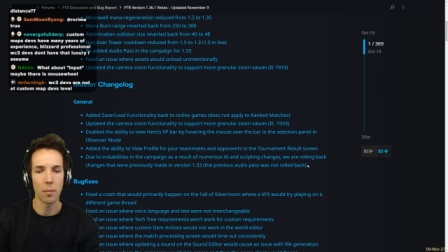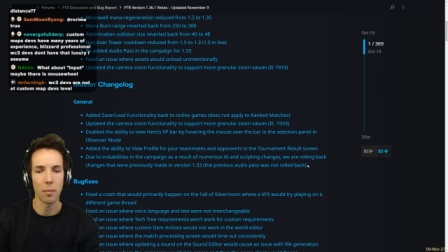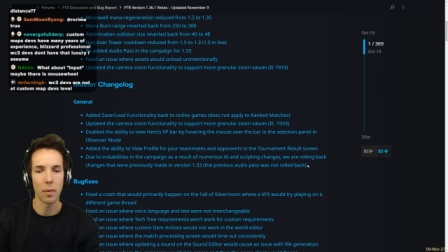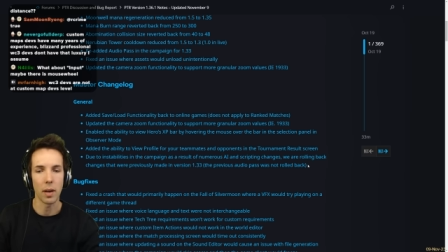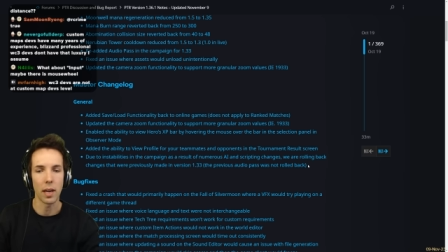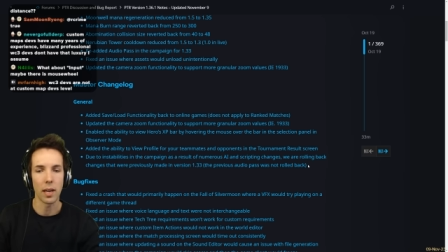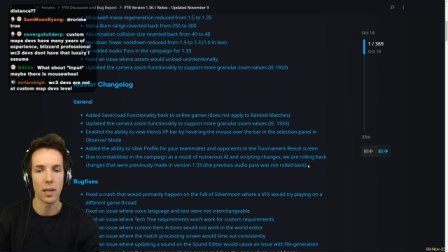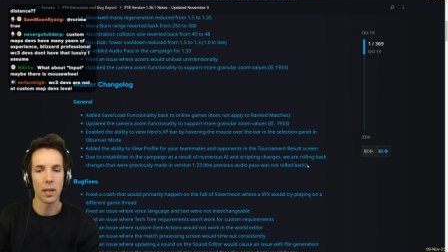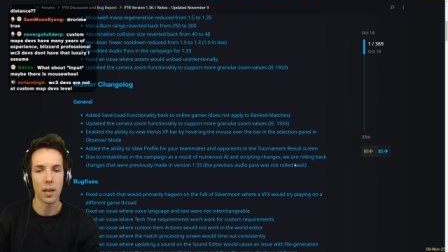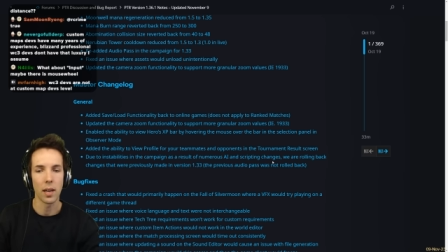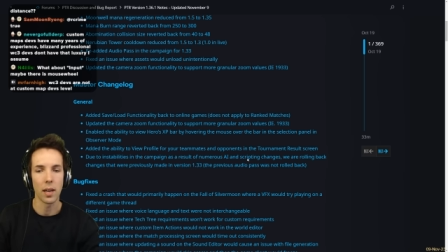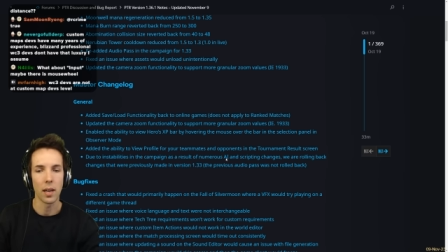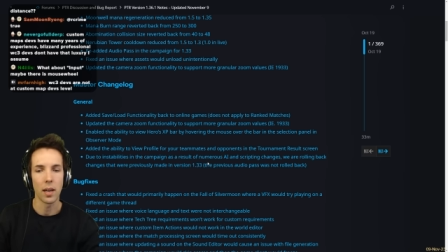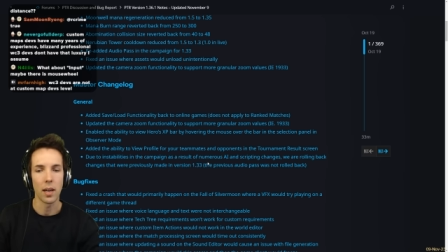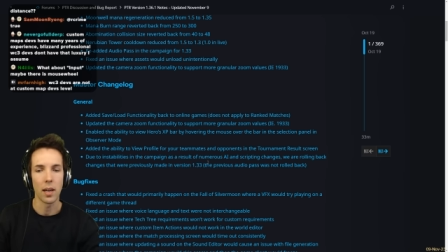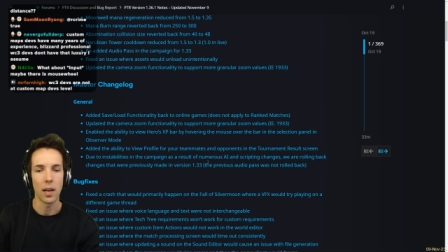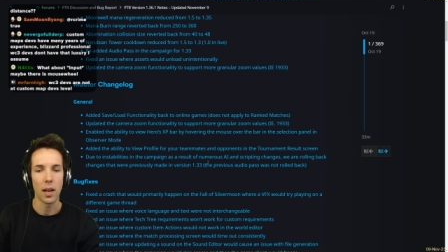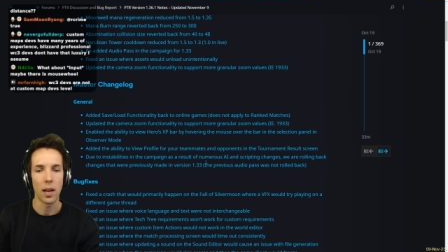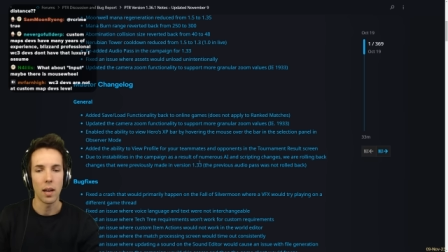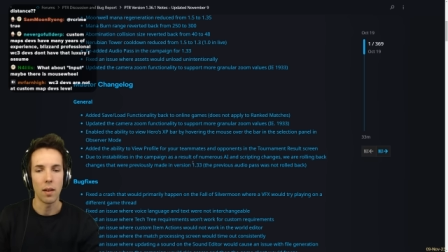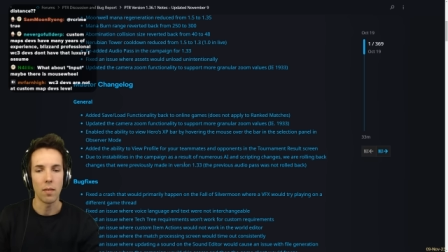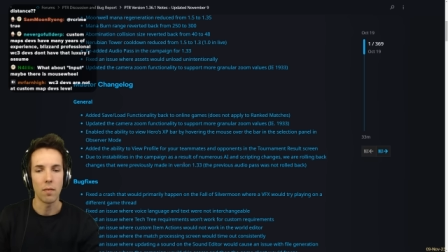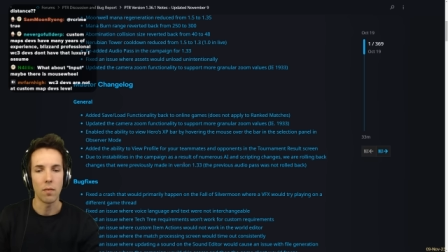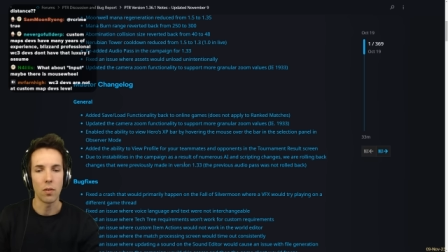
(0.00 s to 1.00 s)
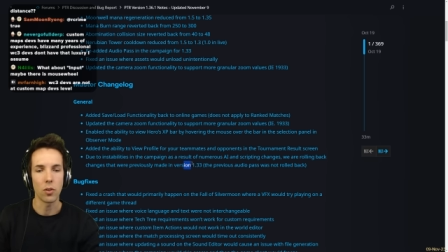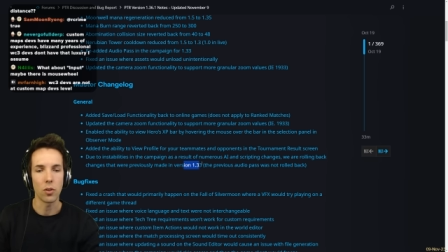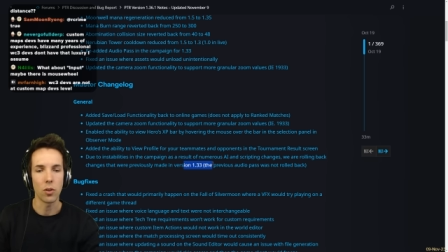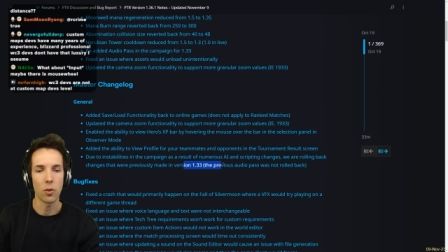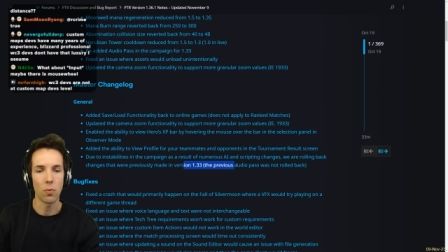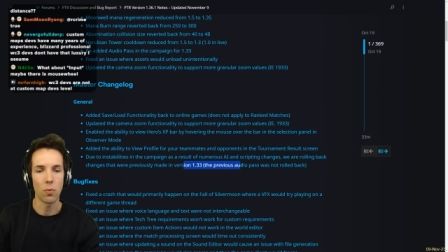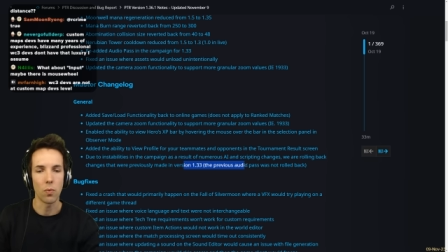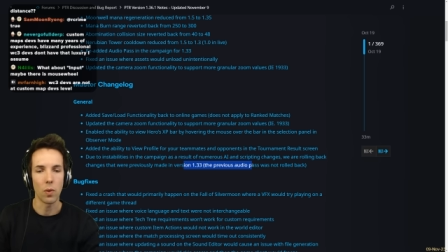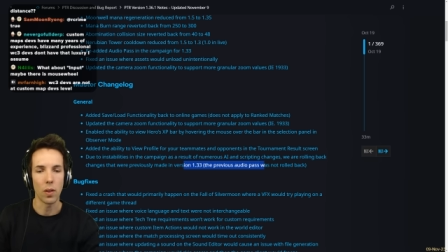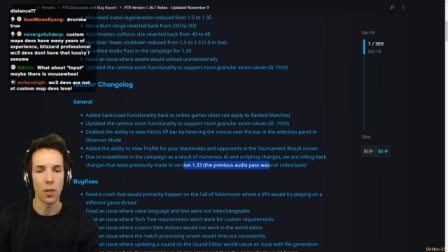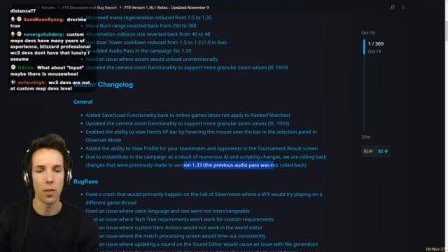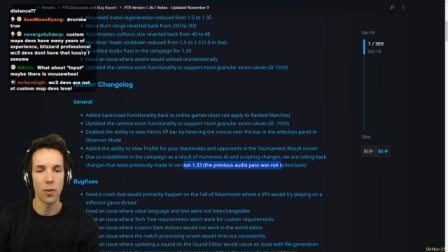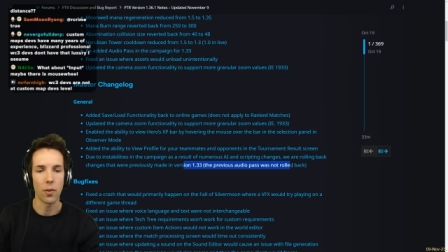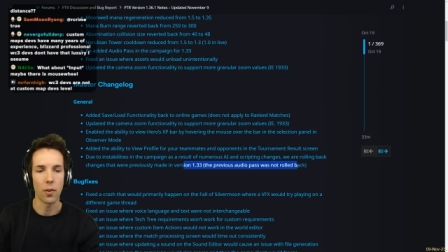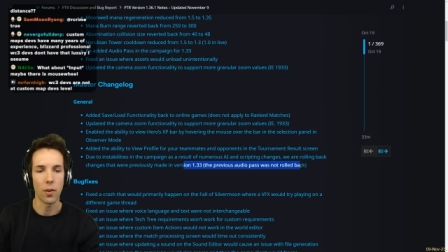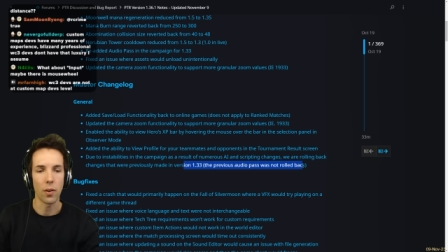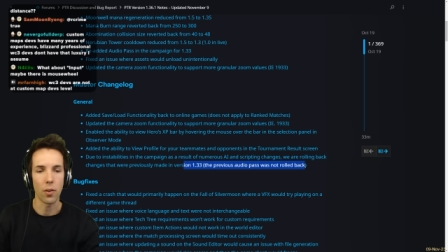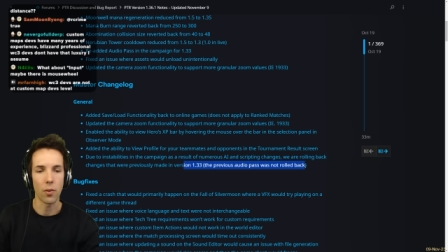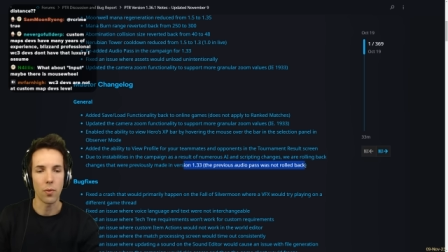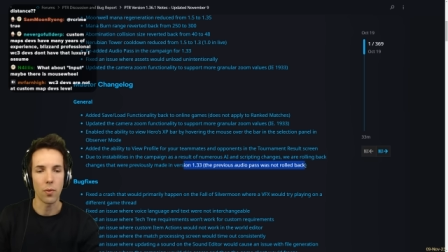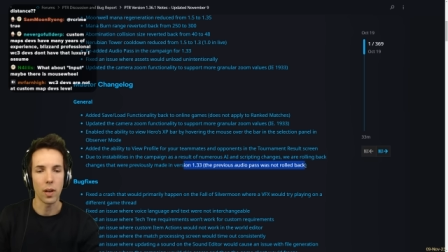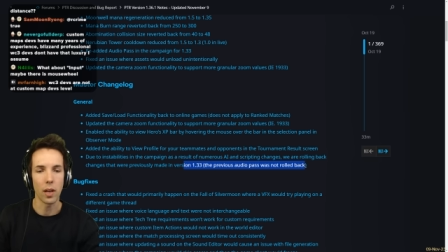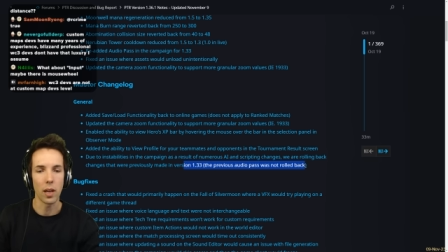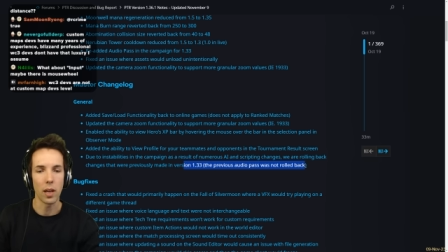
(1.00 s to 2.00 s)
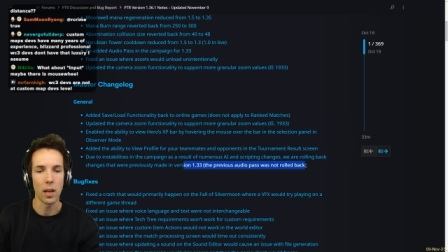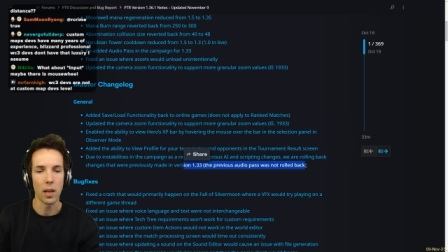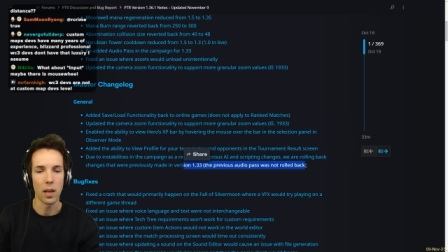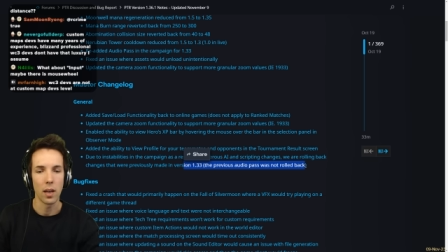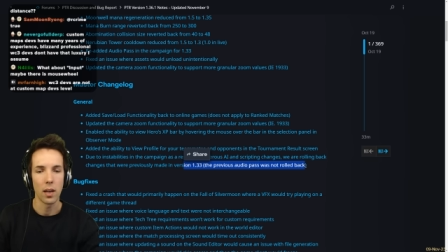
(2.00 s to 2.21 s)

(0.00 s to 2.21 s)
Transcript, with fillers: made in version 133.